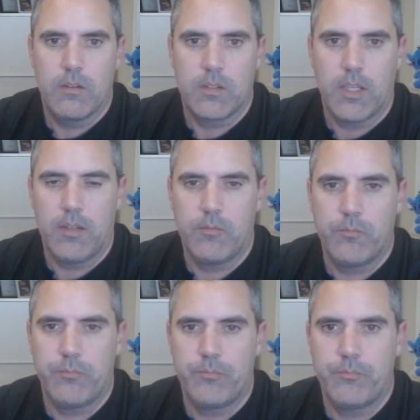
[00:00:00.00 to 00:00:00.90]
Okay.
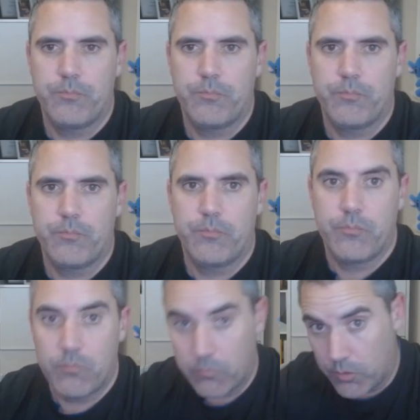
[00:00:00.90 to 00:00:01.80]

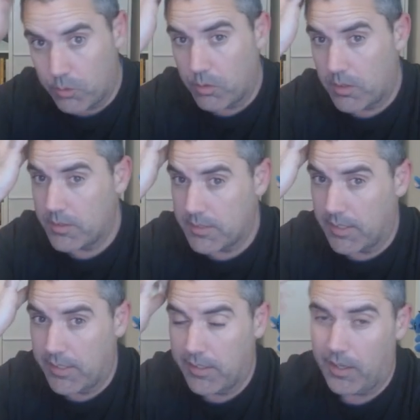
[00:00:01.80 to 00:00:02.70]
You are
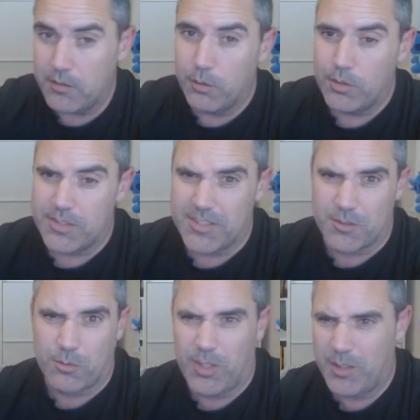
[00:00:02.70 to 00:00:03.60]
designing. I noticed there's
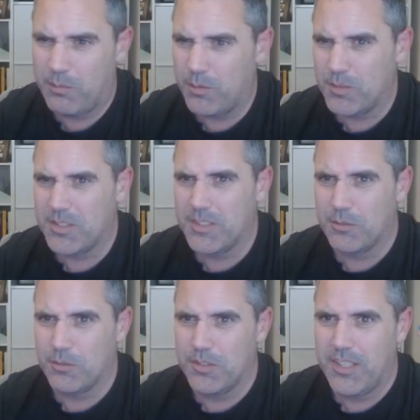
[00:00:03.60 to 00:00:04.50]
quite a few
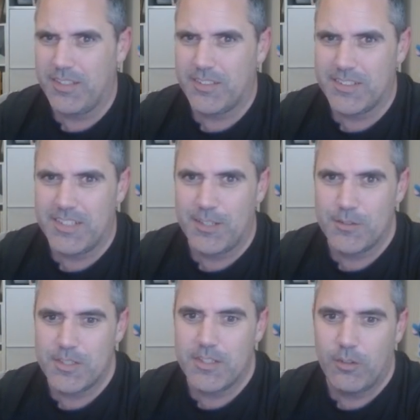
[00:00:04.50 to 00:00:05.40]
cylindrical
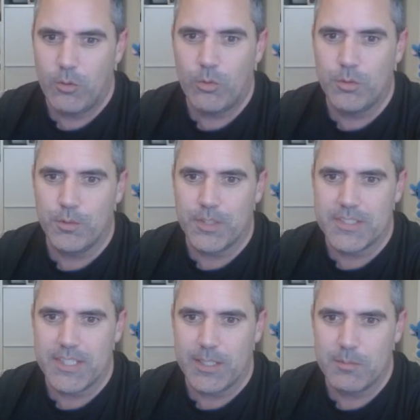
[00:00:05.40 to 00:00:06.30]
containers in the older
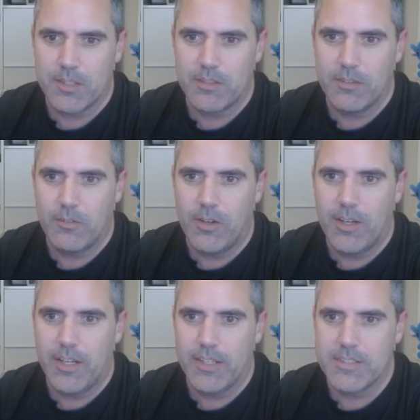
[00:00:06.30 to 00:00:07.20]
exams. I don't know
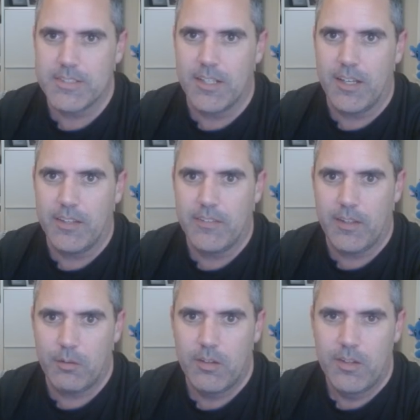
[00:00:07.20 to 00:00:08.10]
why. It's not
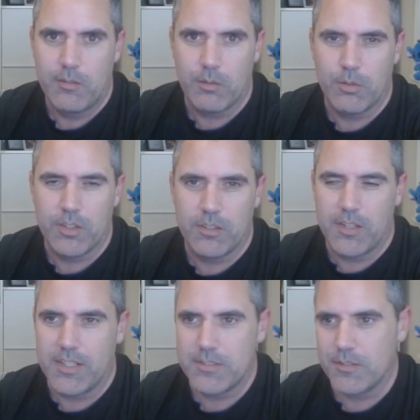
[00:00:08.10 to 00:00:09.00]
that we really don't
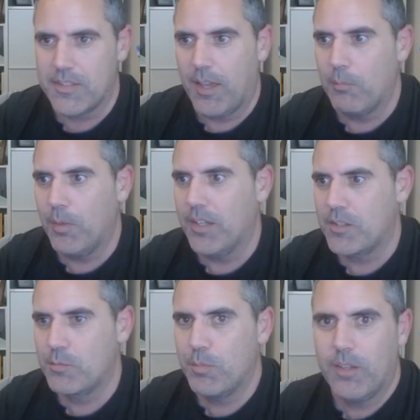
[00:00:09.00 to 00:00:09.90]
ask those that
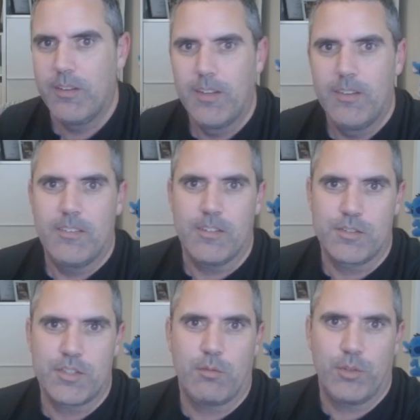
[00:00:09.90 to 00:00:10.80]
much, but there's
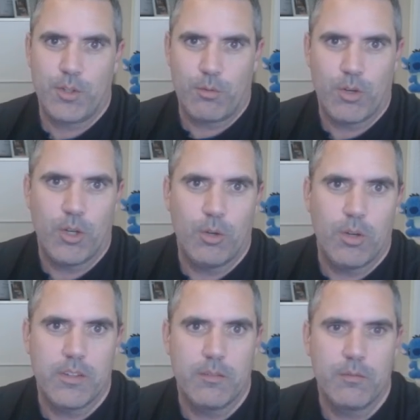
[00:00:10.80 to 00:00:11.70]
several in a row
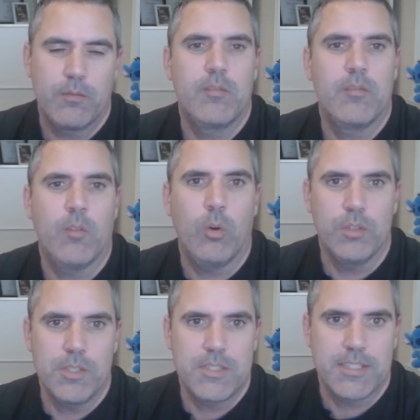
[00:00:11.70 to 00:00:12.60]
on the
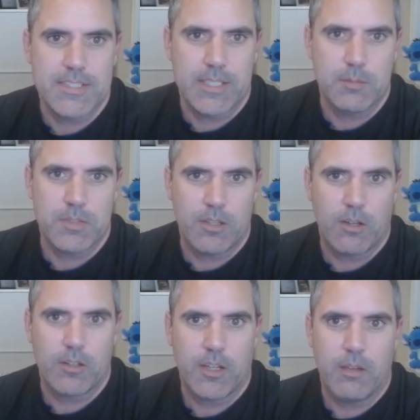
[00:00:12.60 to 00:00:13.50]
oldest exams in the
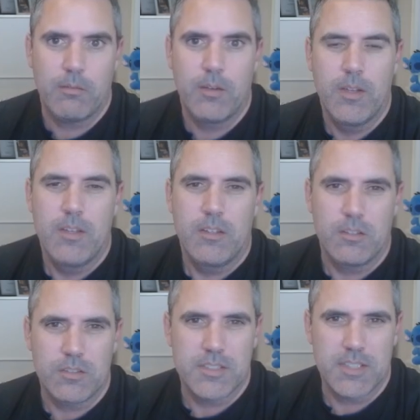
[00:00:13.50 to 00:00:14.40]
archive.
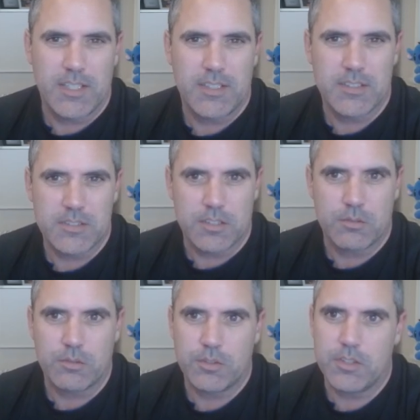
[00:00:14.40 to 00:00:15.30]
You're designing a
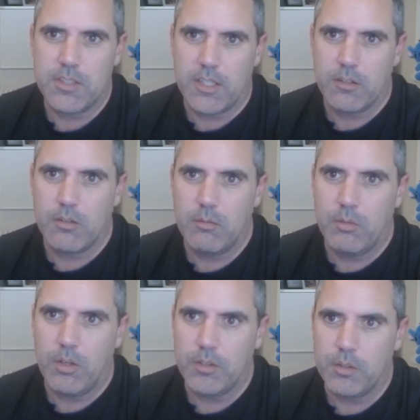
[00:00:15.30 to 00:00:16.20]
cylindrical container of
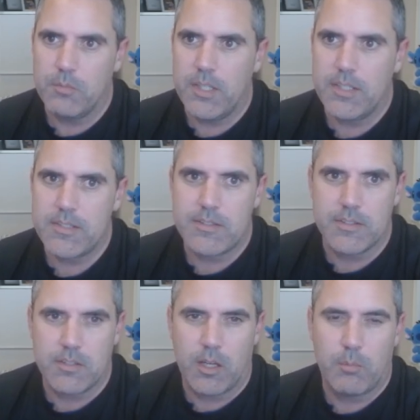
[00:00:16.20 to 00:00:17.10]
volume this. The
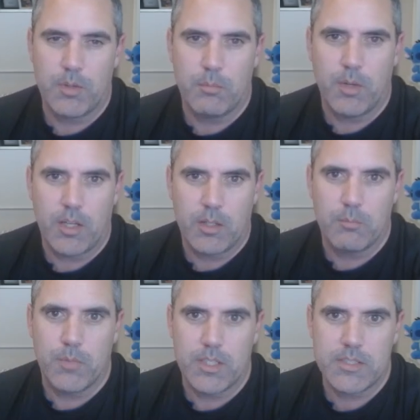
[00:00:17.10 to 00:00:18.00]
top and the
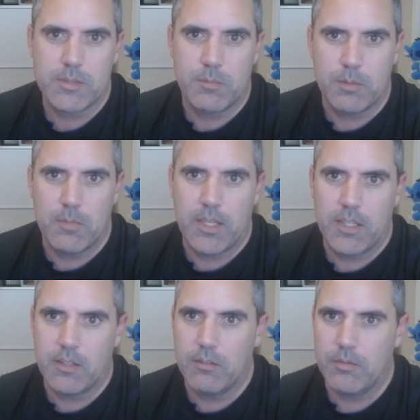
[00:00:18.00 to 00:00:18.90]
bottom must be
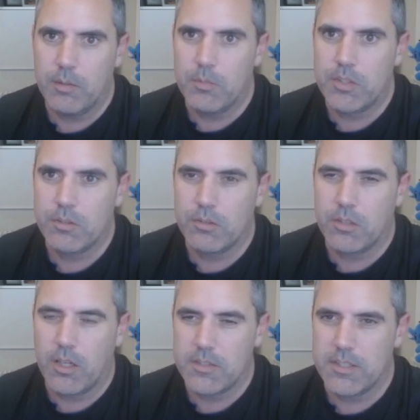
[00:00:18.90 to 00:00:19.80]
made of a material
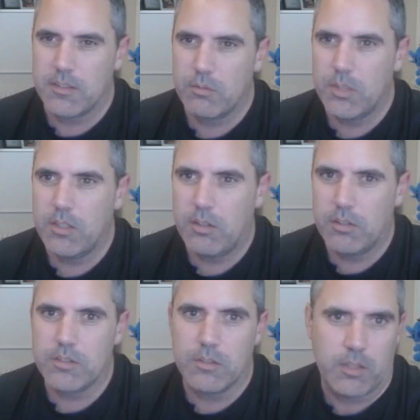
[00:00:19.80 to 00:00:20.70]
costing
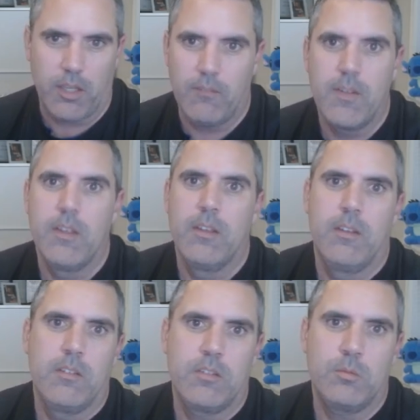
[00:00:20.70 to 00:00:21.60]
$3. Okay,
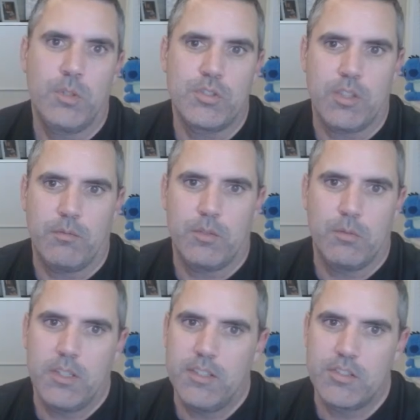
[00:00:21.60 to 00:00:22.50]
too much stuff to
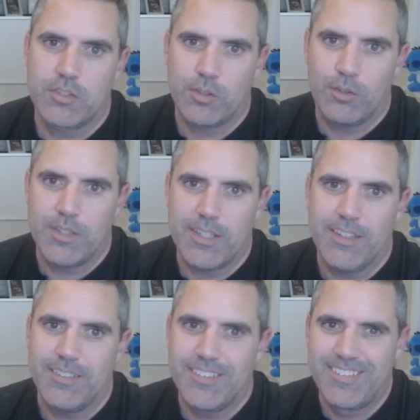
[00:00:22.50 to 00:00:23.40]
read. Let's just go to the
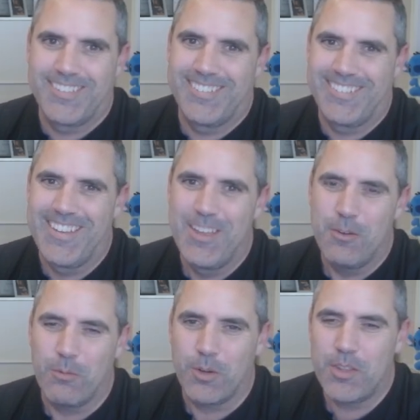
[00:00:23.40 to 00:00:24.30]
end.
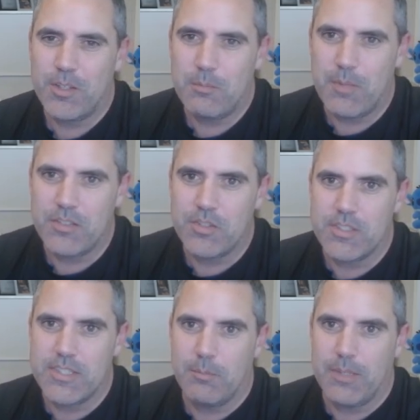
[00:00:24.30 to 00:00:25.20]
What are the
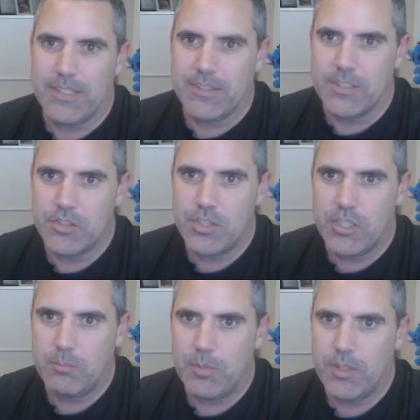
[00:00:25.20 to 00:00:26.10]
dimensions that make the
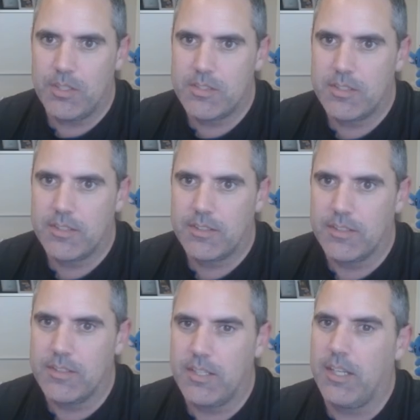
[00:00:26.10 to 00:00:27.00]
cheapest
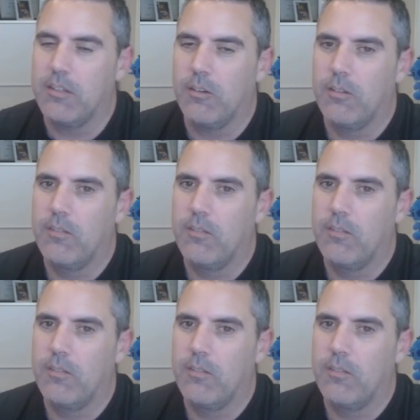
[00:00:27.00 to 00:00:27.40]
container?